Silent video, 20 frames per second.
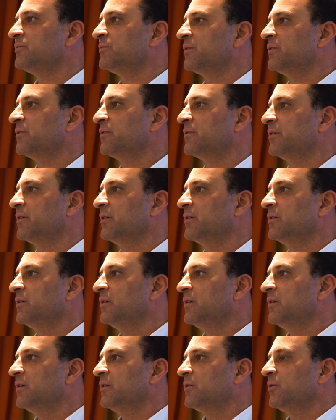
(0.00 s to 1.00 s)
with
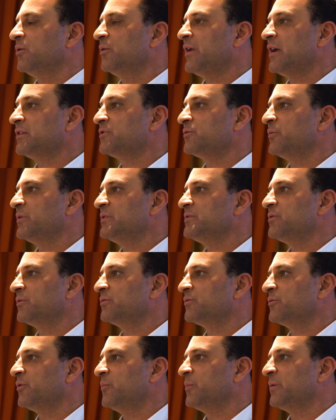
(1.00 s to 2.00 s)
whole Natural
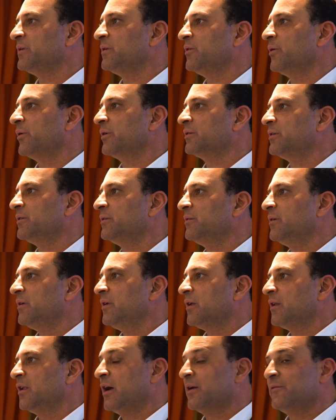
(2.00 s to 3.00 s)
Resource Group in Yorkton.
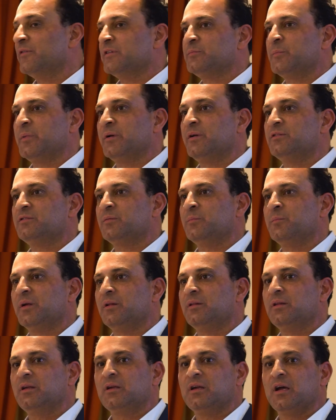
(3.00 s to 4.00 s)
A lot of experience in
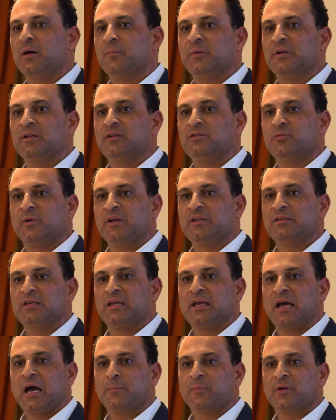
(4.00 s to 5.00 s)
building companies, raising
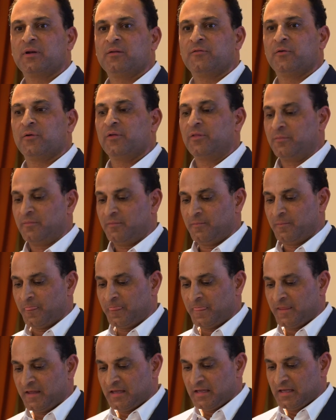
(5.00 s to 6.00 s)
capital for them.
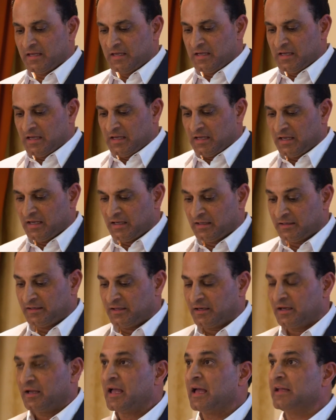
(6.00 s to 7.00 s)
And
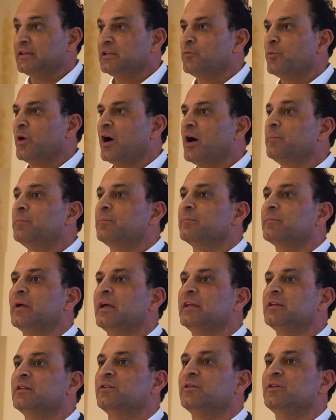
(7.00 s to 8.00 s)
Andy Robb.
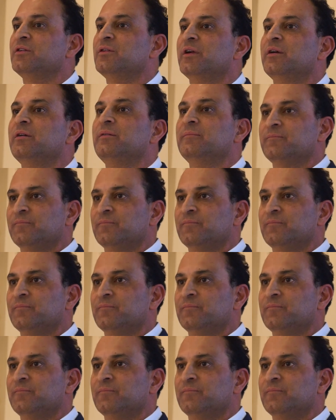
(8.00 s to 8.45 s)
Andy, are you here?